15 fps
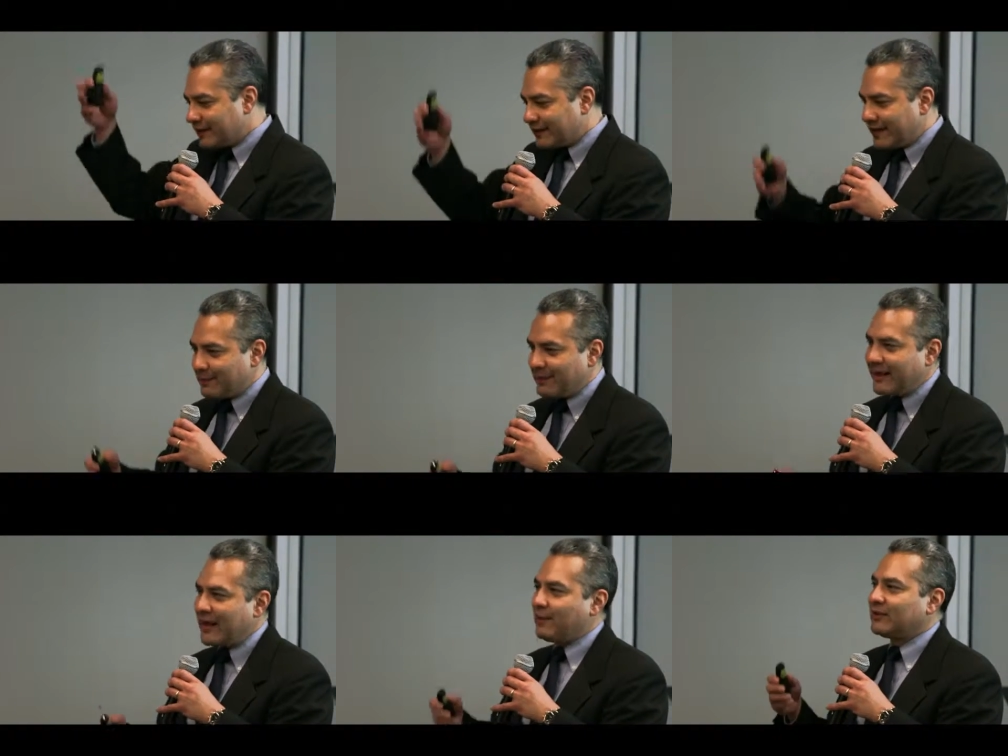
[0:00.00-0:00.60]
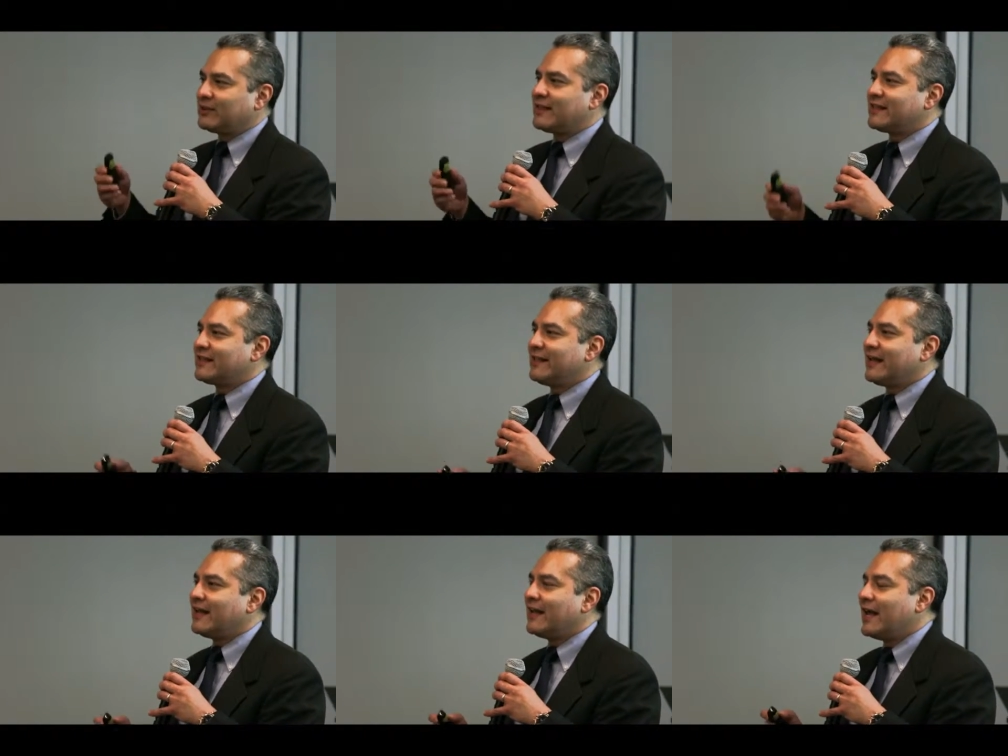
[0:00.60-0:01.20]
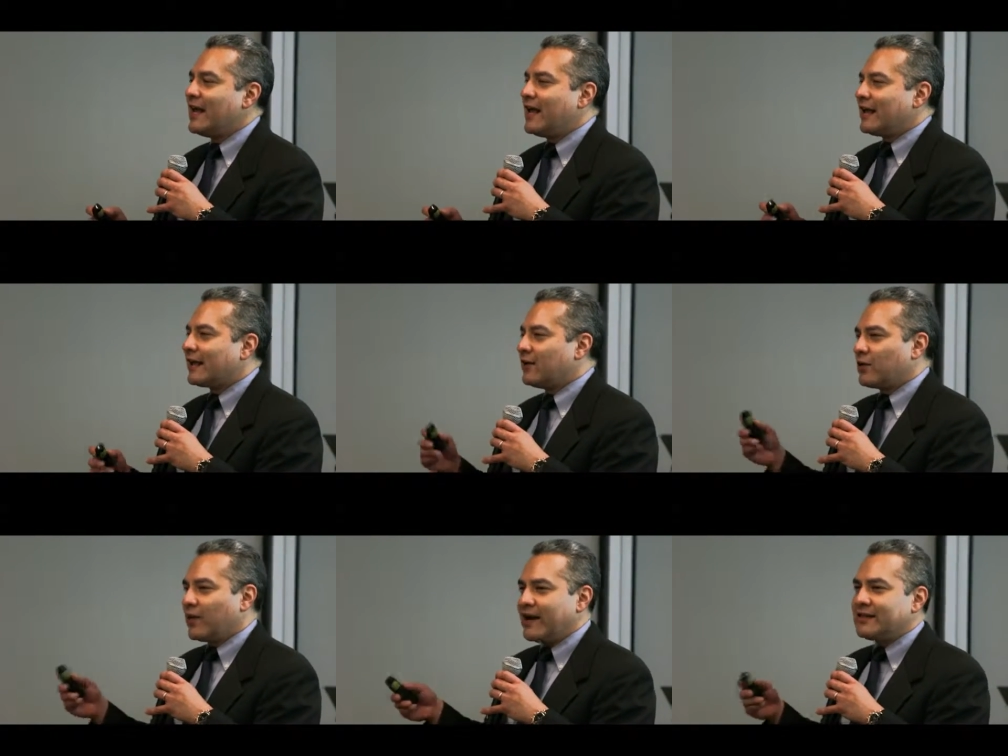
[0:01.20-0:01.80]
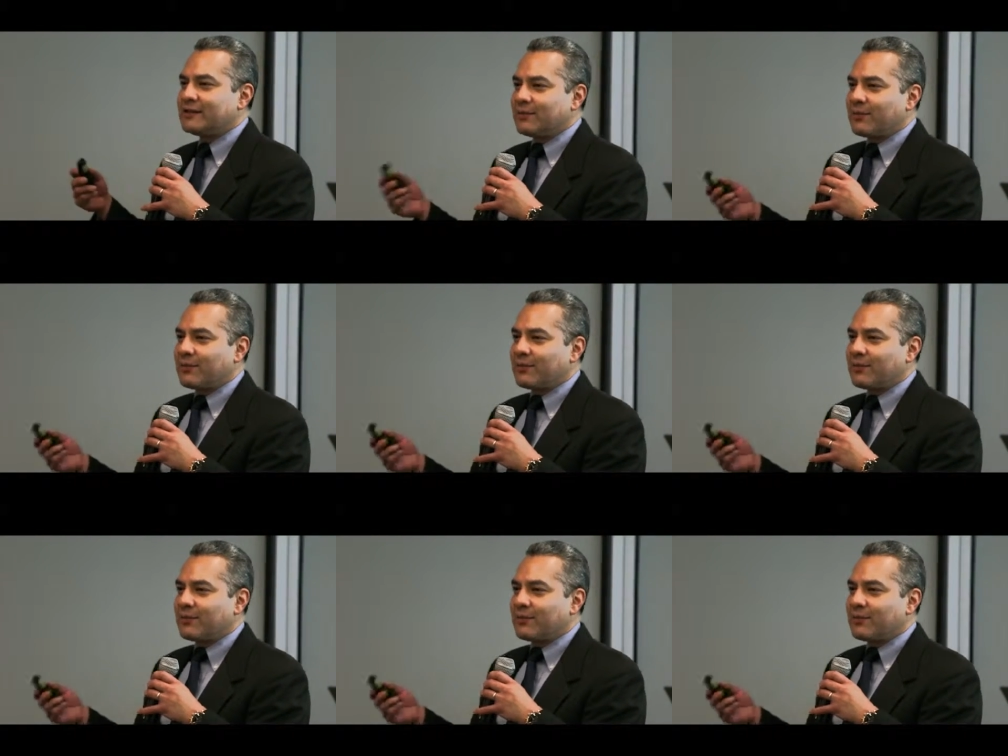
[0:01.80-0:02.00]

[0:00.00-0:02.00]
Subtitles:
being able to see it can raise